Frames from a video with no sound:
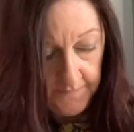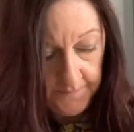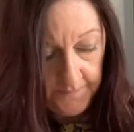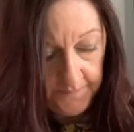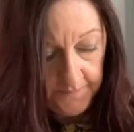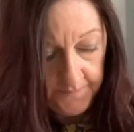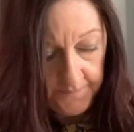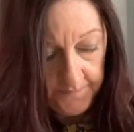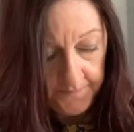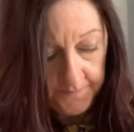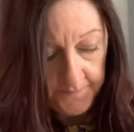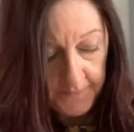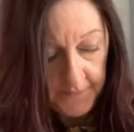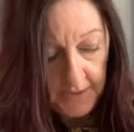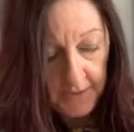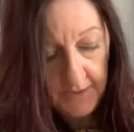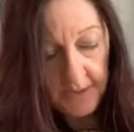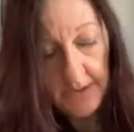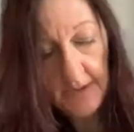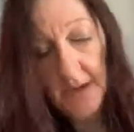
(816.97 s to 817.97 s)

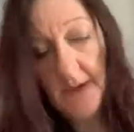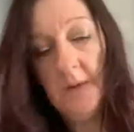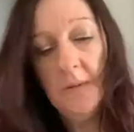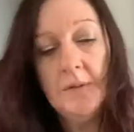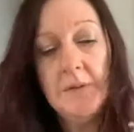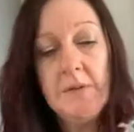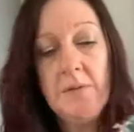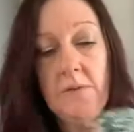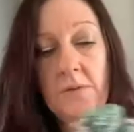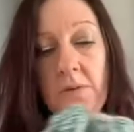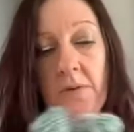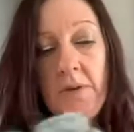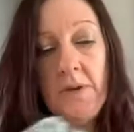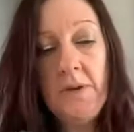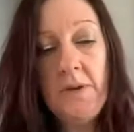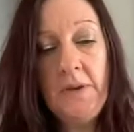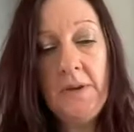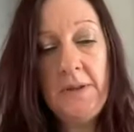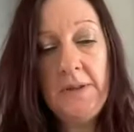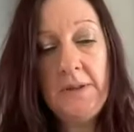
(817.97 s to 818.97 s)
did I say I was
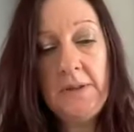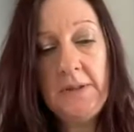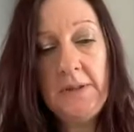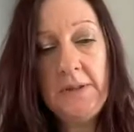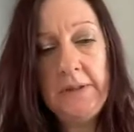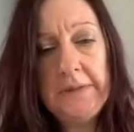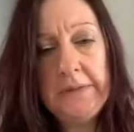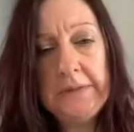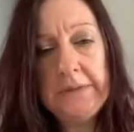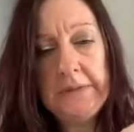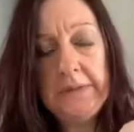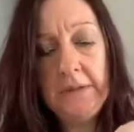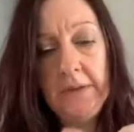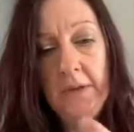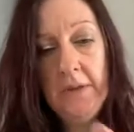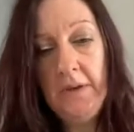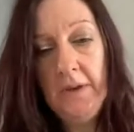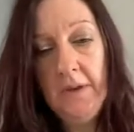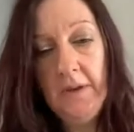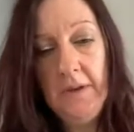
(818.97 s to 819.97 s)
organised
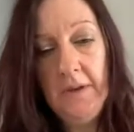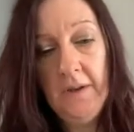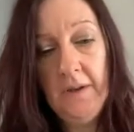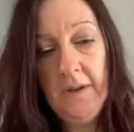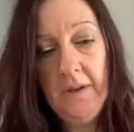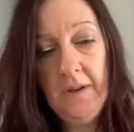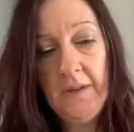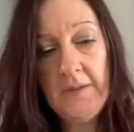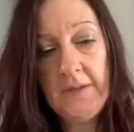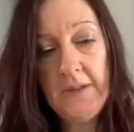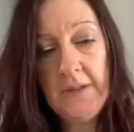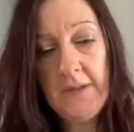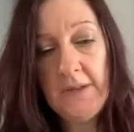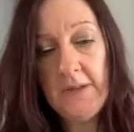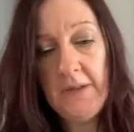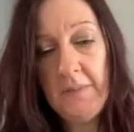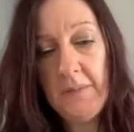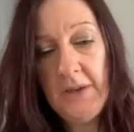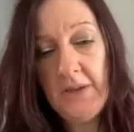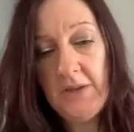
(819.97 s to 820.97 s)
I haven't
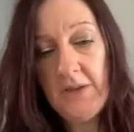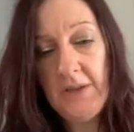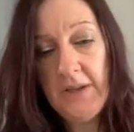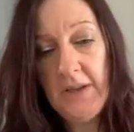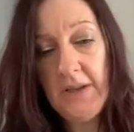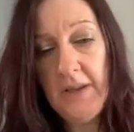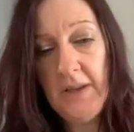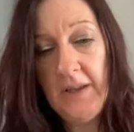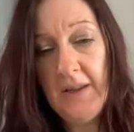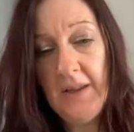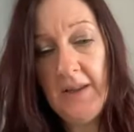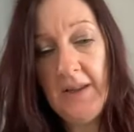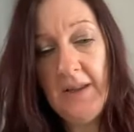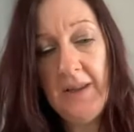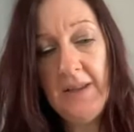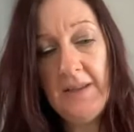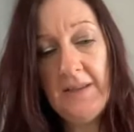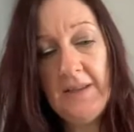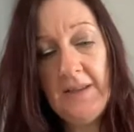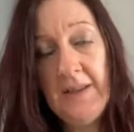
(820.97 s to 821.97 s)
actually measured the,
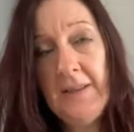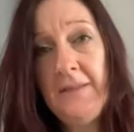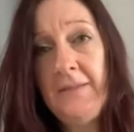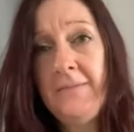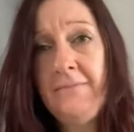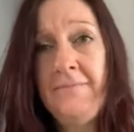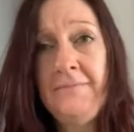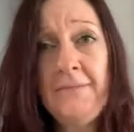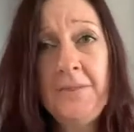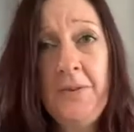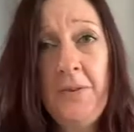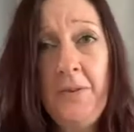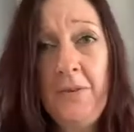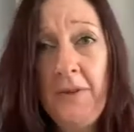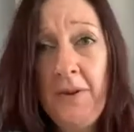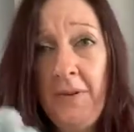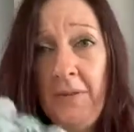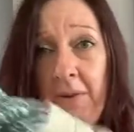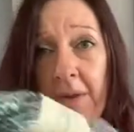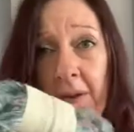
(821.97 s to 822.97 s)
these. So I've
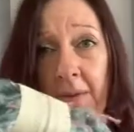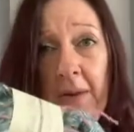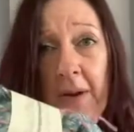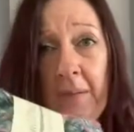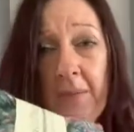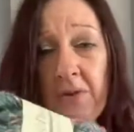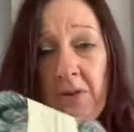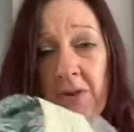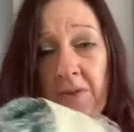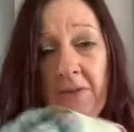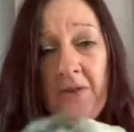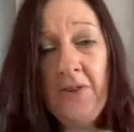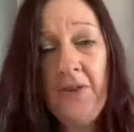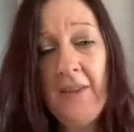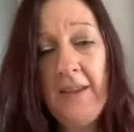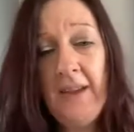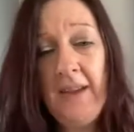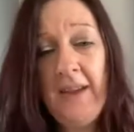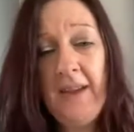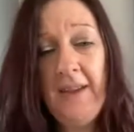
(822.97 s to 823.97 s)
no clue how much I've got
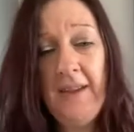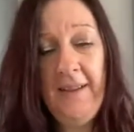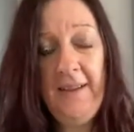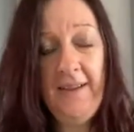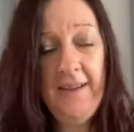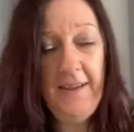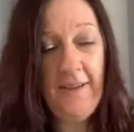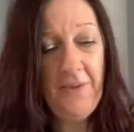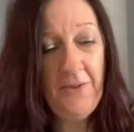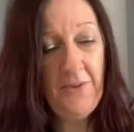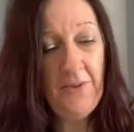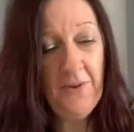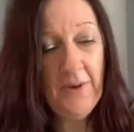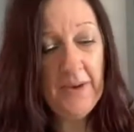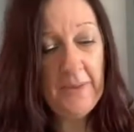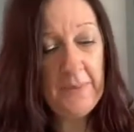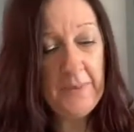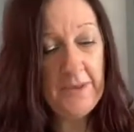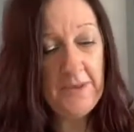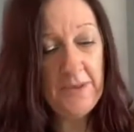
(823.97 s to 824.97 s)
there. Oh,
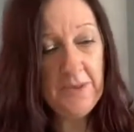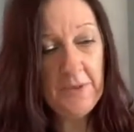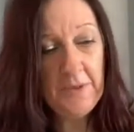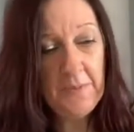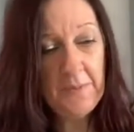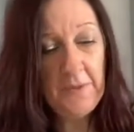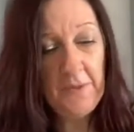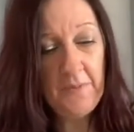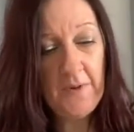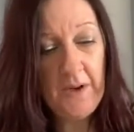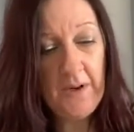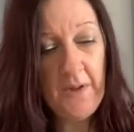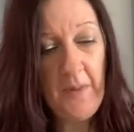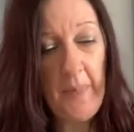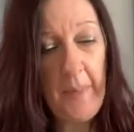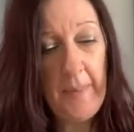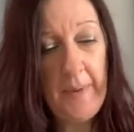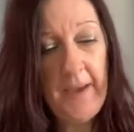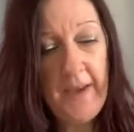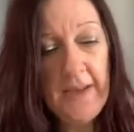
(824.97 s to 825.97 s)
I measured them and written on
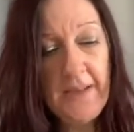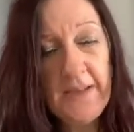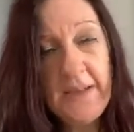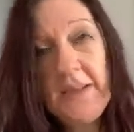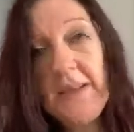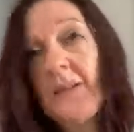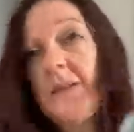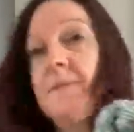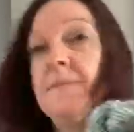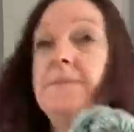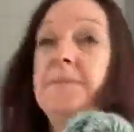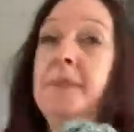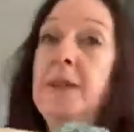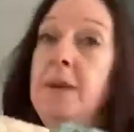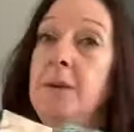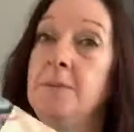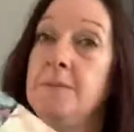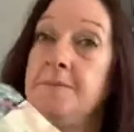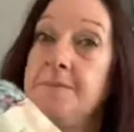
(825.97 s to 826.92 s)
the band. No.